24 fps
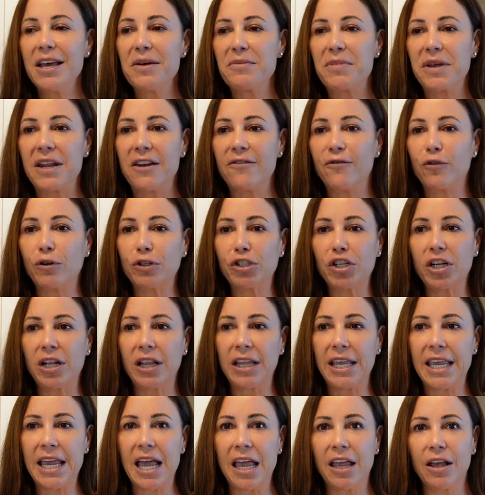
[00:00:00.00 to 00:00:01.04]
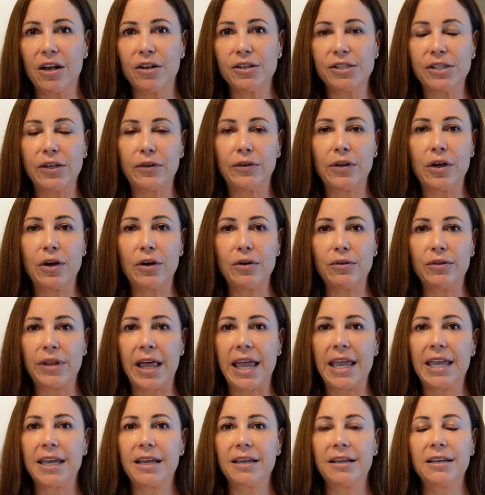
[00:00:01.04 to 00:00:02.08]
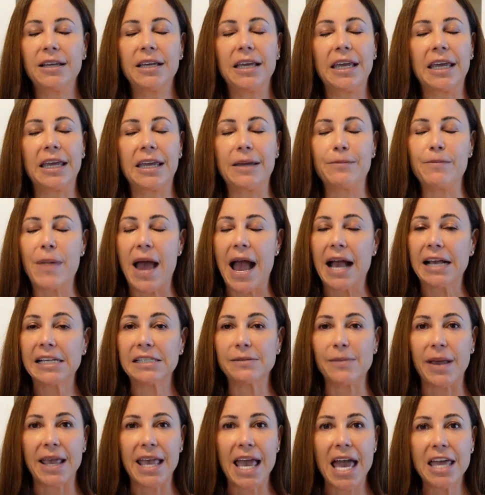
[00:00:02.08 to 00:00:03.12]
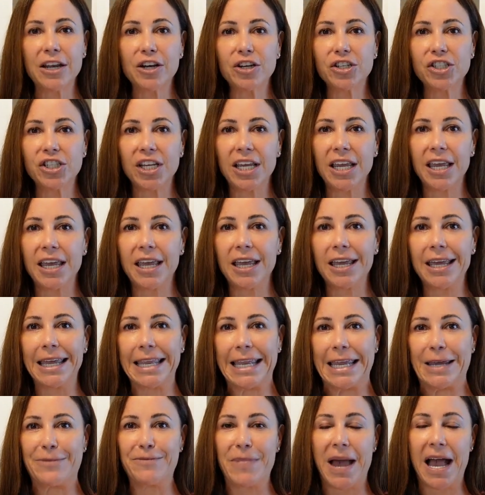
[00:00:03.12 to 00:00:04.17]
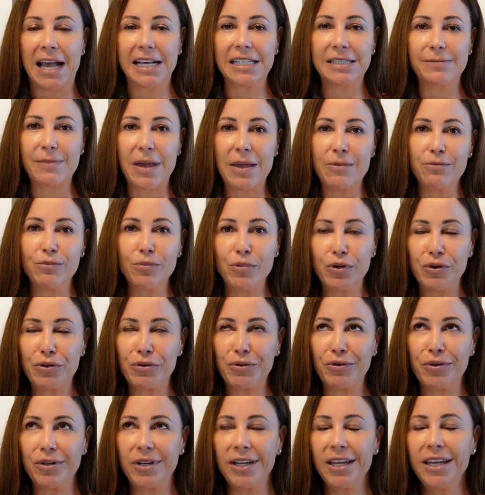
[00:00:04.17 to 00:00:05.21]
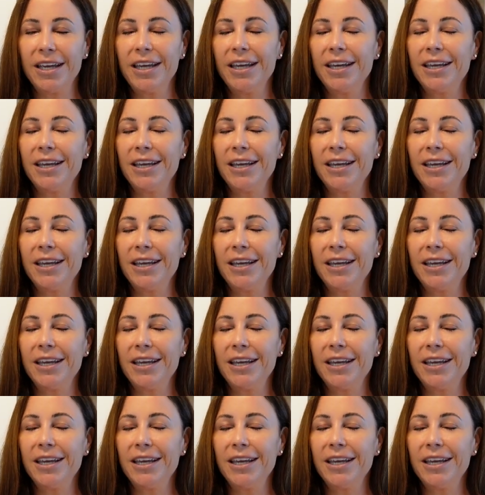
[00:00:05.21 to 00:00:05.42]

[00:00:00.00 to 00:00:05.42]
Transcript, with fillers: but unfortunately, I also know like it impacts my energy, it impacts my mood,